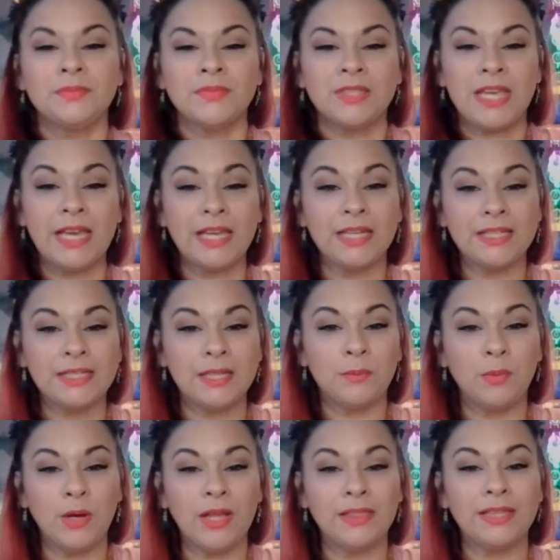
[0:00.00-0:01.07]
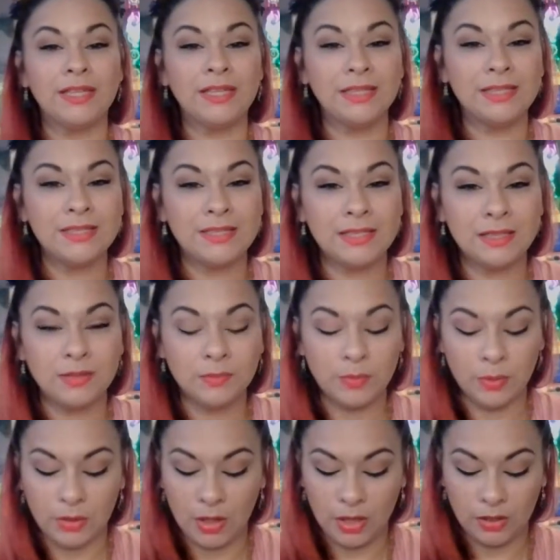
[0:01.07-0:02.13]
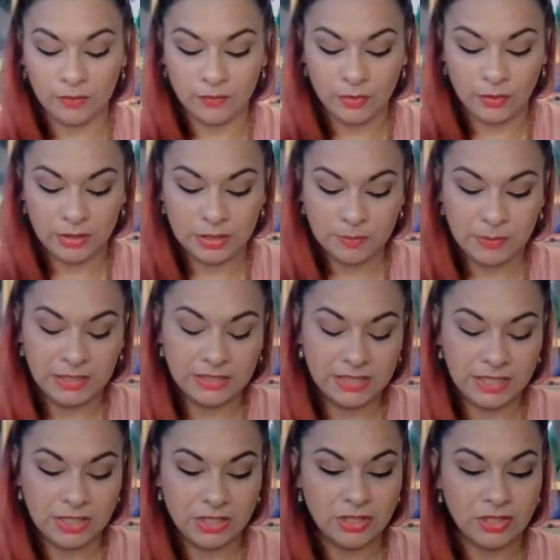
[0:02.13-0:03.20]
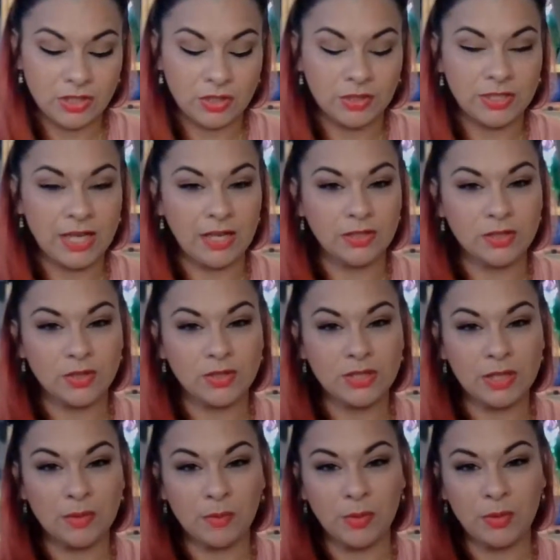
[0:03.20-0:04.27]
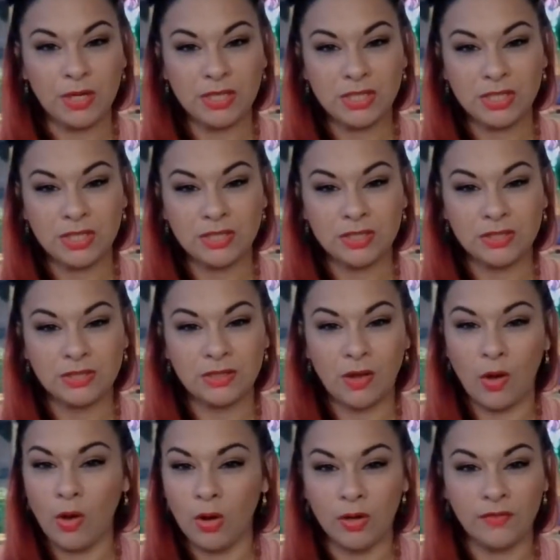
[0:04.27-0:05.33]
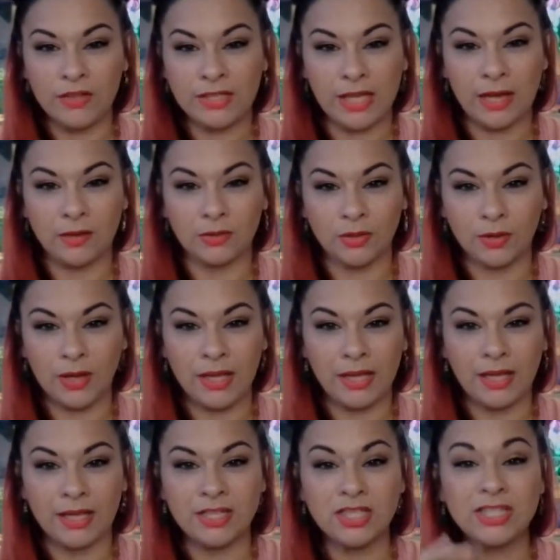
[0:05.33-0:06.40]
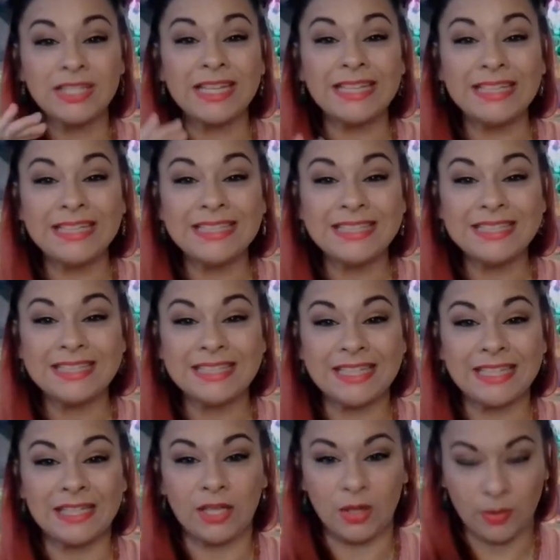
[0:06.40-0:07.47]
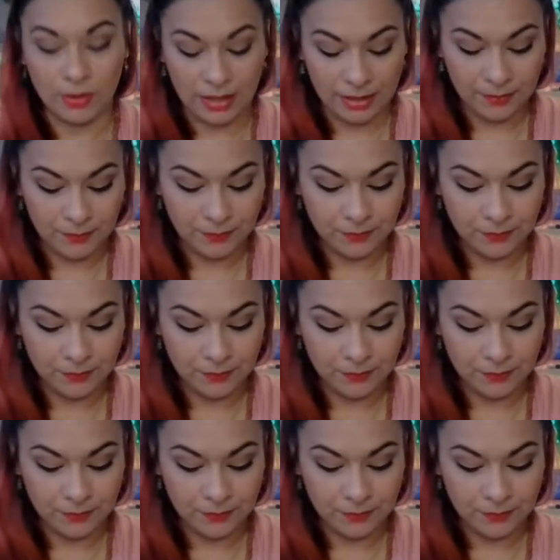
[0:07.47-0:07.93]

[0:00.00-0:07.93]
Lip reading: taking a deep breath and listen, put all of your expectations, your doubts, your separation, all of it down, okay? And just listen, okay?